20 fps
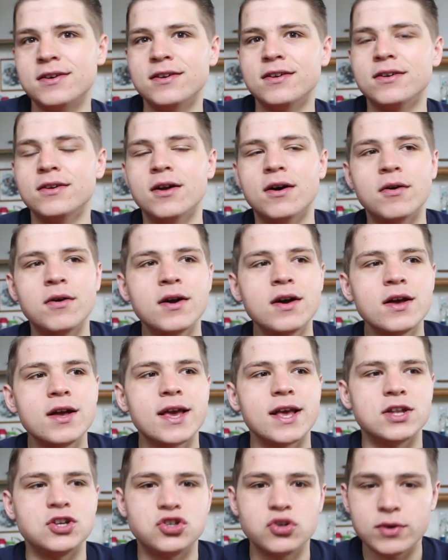You know,
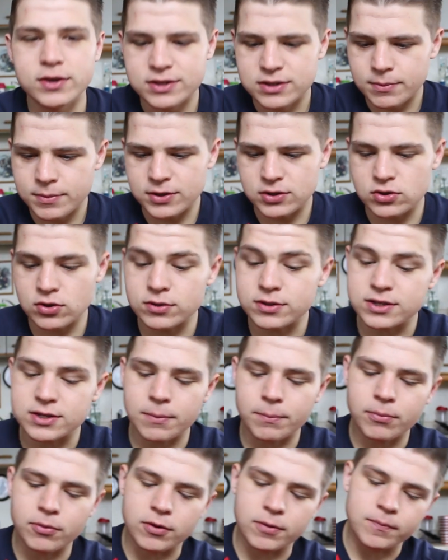enjoy something so
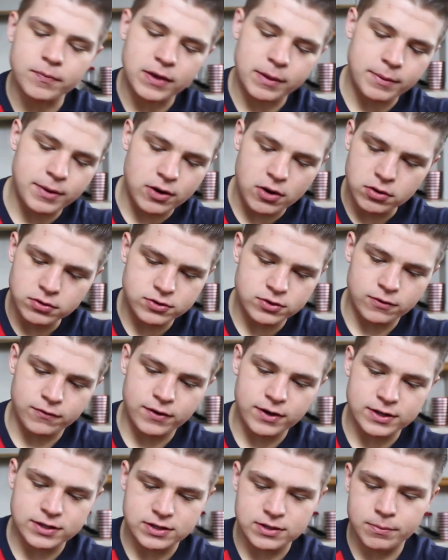simple. I mean, oats are
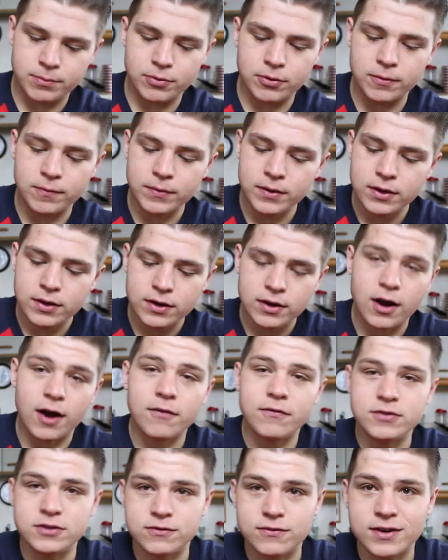very simple.
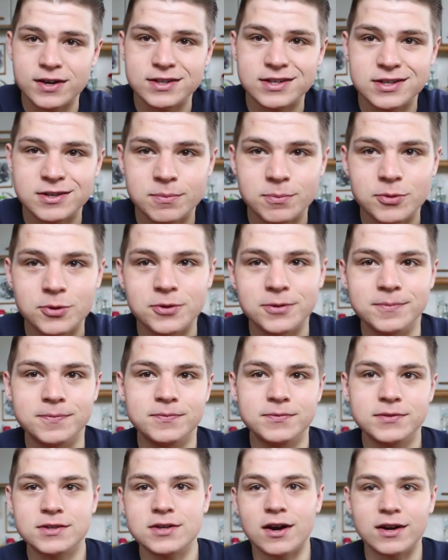Coffee's very simple.
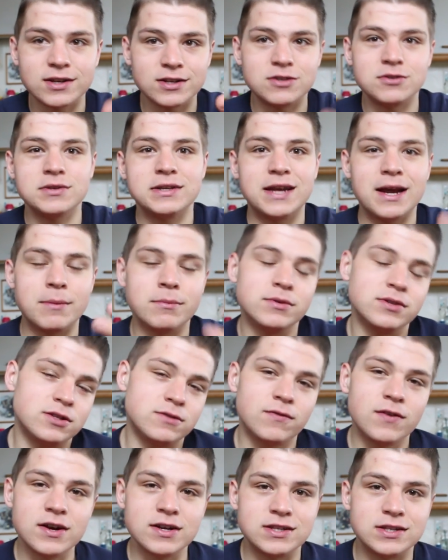Talking to a camera,
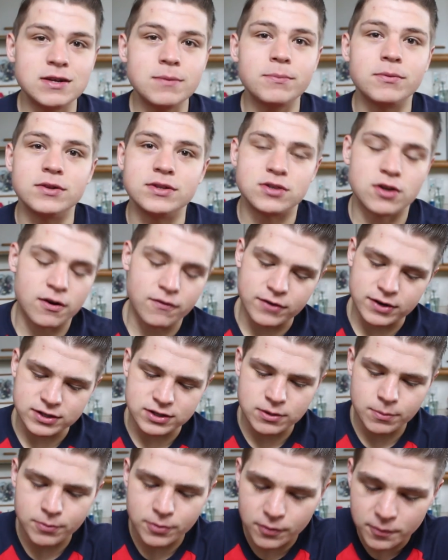it's very simple. It's all very
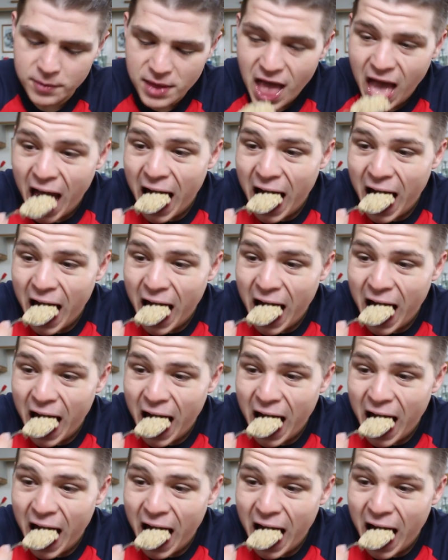simple.